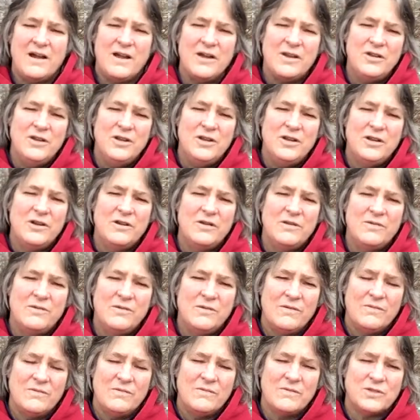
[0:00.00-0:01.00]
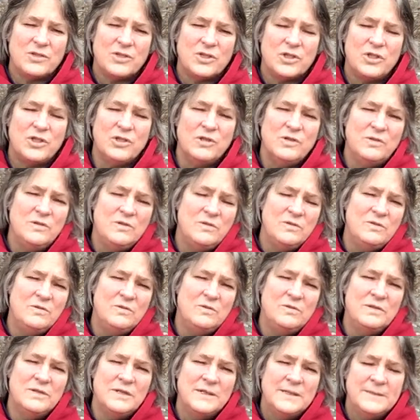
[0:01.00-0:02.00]
you know,
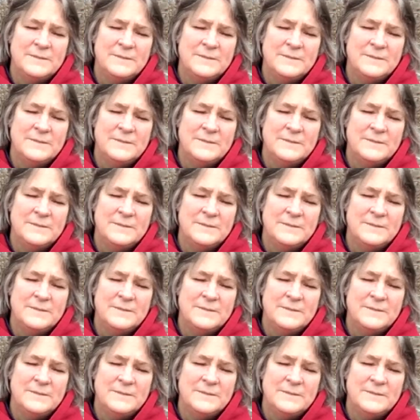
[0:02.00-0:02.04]
two